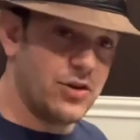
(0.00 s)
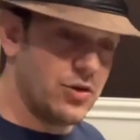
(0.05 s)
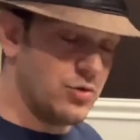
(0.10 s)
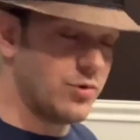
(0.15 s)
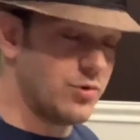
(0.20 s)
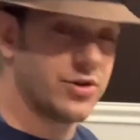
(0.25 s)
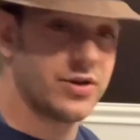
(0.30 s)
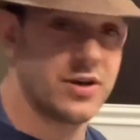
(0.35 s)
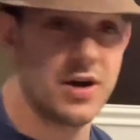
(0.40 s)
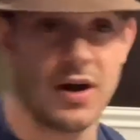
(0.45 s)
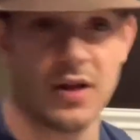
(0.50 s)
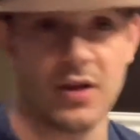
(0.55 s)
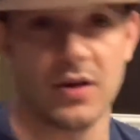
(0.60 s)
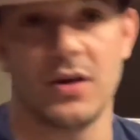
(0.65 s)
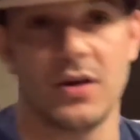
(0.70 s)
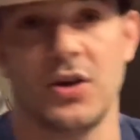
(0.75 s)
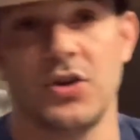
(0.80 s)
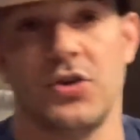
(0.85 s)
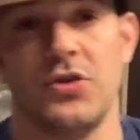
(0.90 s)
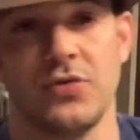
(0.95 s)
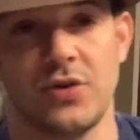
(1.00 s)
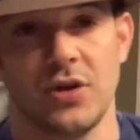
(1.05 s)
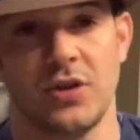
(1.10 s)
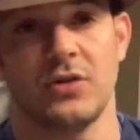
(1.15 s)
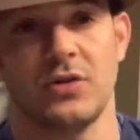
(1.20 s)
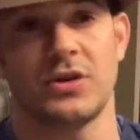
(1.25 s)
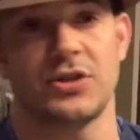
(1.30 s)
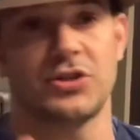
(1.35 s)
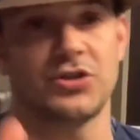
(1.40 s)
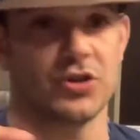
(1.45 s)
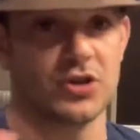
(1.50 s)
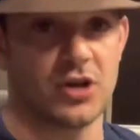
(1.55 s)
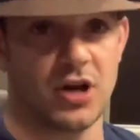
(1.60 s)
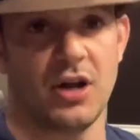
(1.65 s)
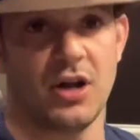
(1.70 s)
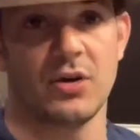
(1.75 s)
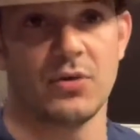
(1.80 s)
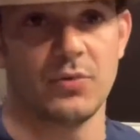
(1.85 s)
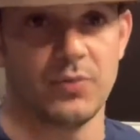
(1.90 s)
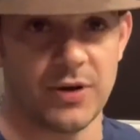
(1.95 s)
with color, and you can look at your
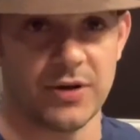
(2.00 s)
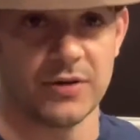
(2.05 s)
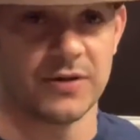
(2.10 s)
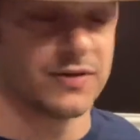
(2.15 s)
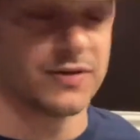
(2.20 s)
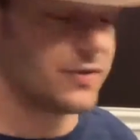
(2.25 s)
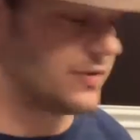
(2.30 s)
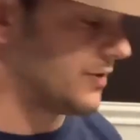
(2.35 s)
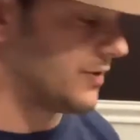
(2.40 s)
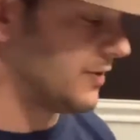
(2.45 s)
color wheels.